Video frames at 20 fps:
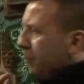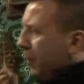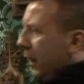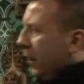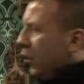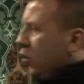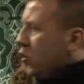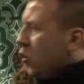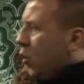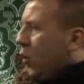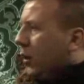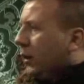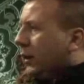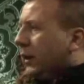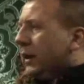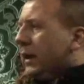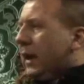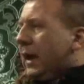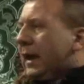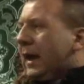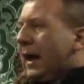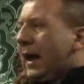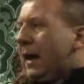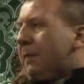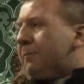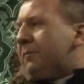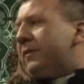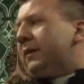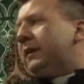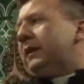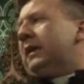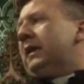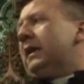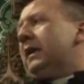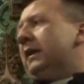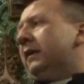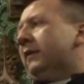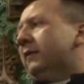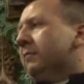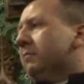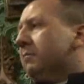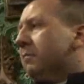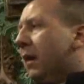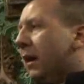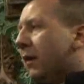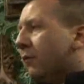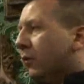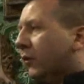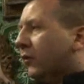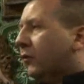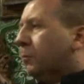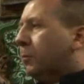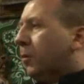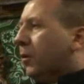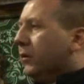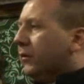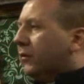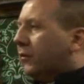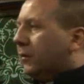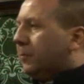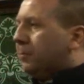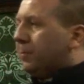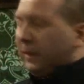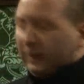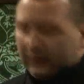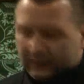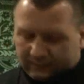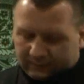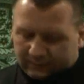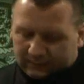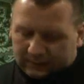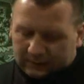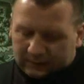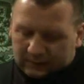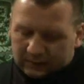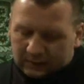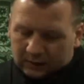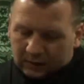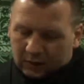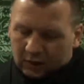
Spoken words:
But nor can I abdicate my responsibility